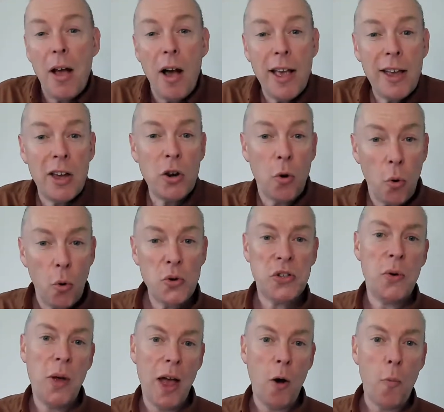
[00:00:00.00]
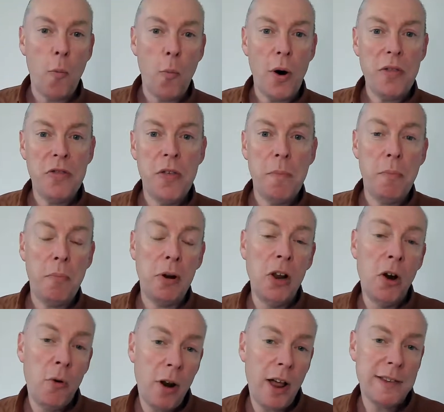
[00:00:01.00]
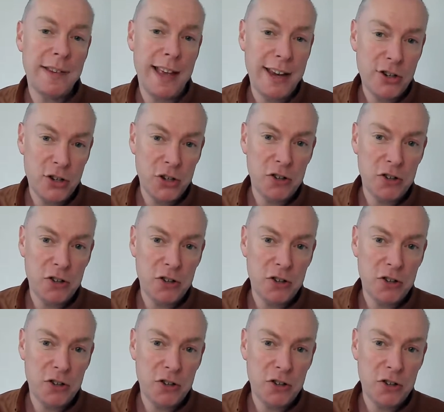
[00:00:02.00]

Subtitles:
can also help with the pluralization